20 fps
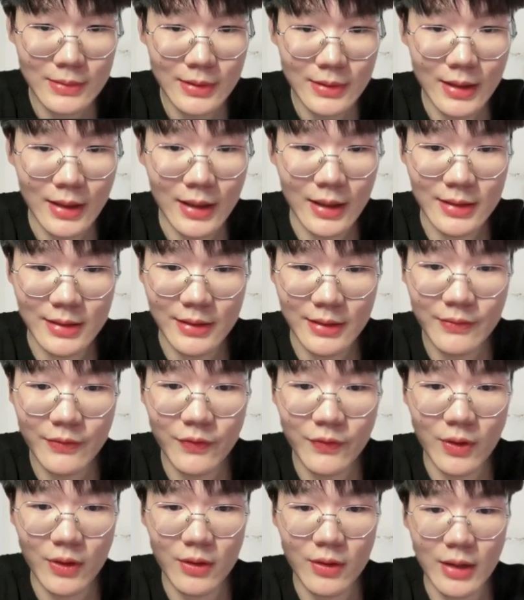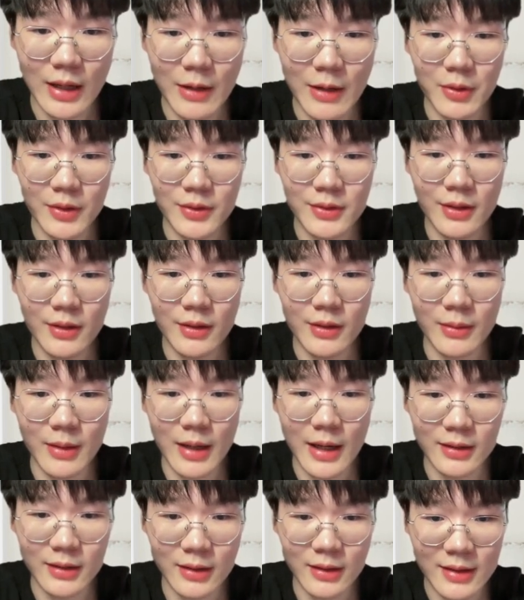And then
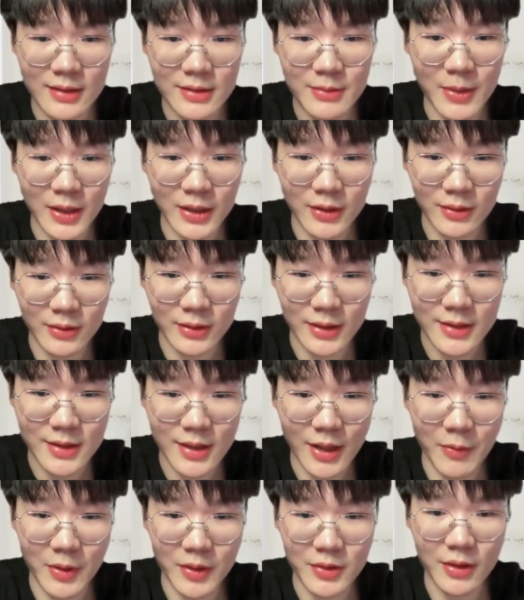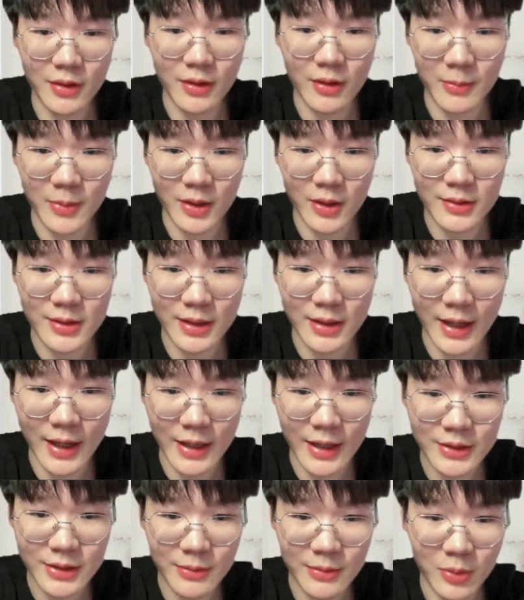last but not least, I will talk about the
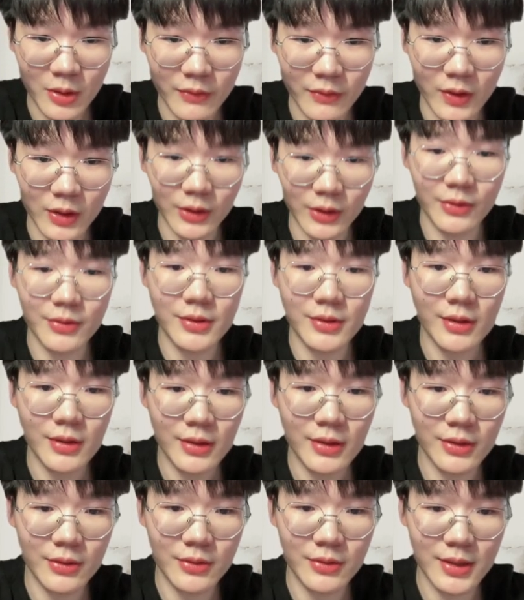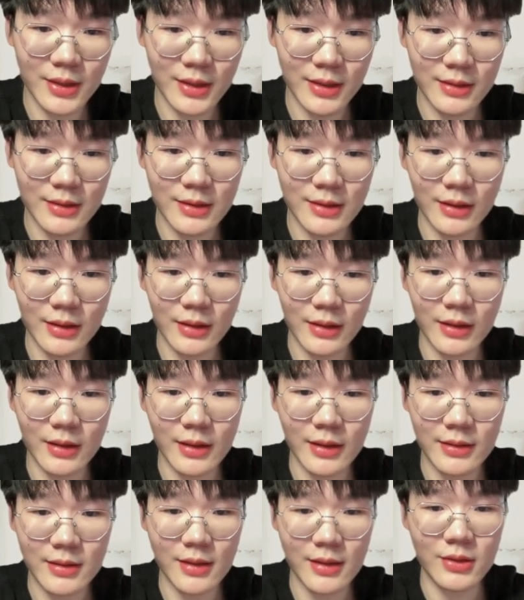hedging portfolios using the
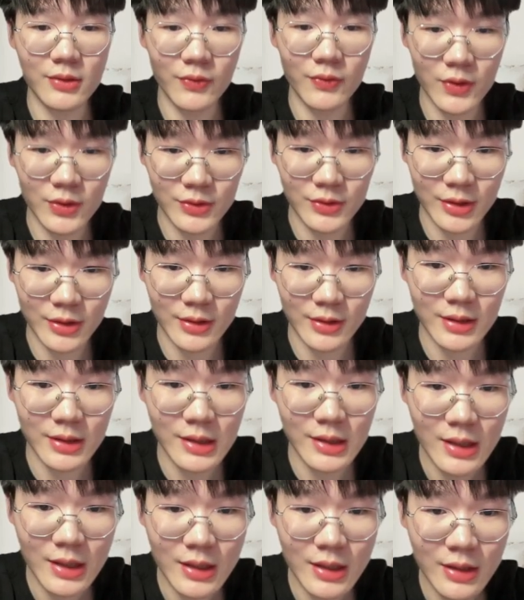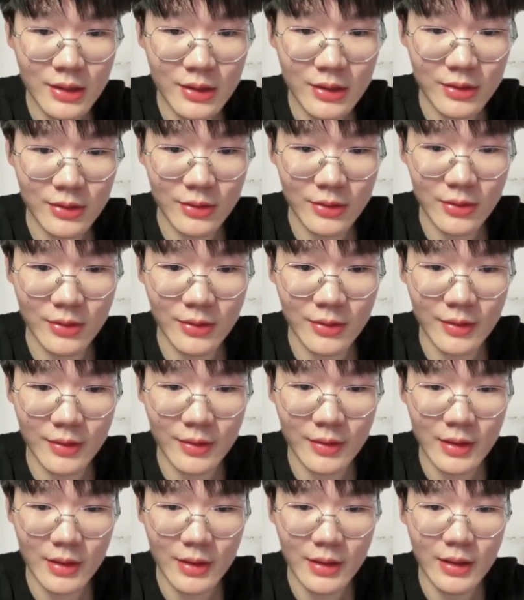index futures. So
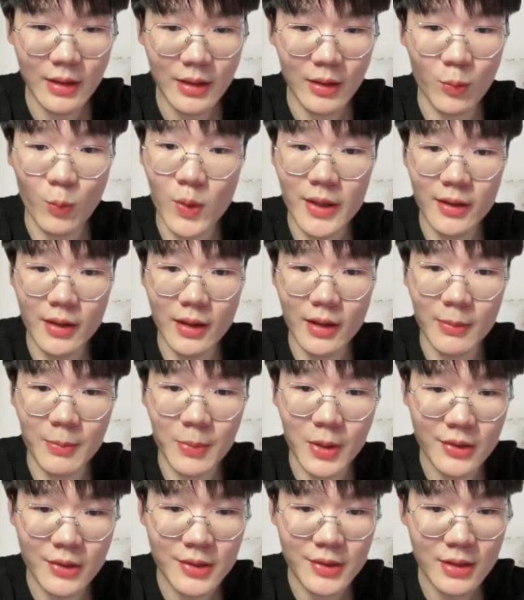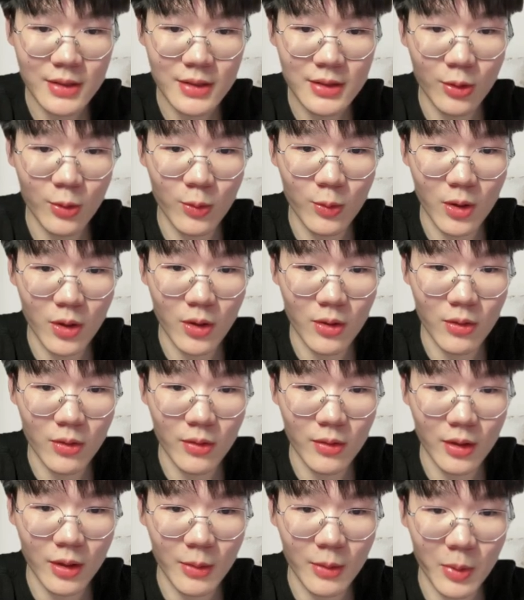when a person who
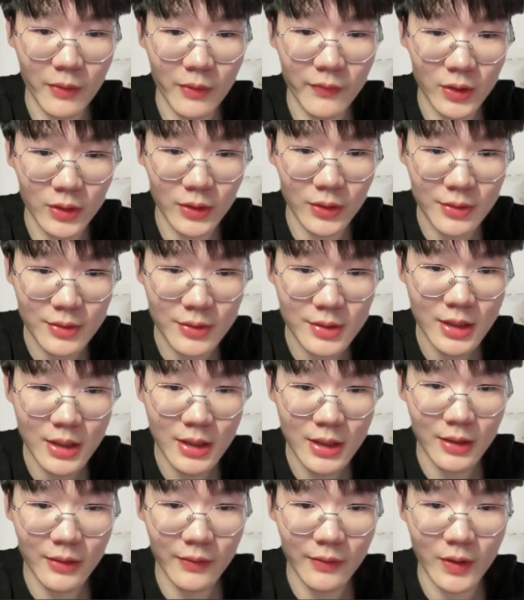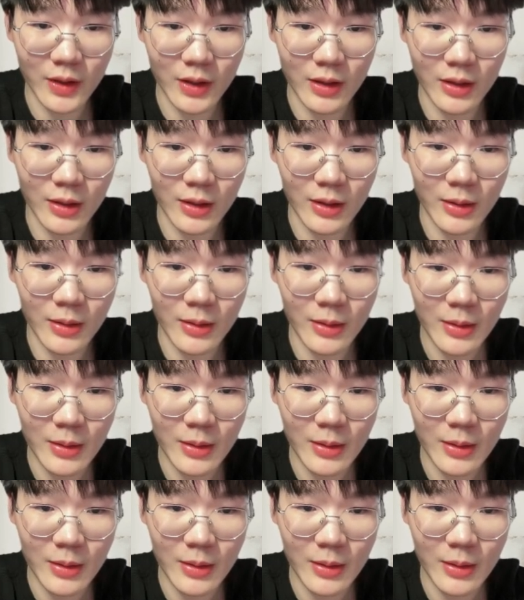owns a portfolios of a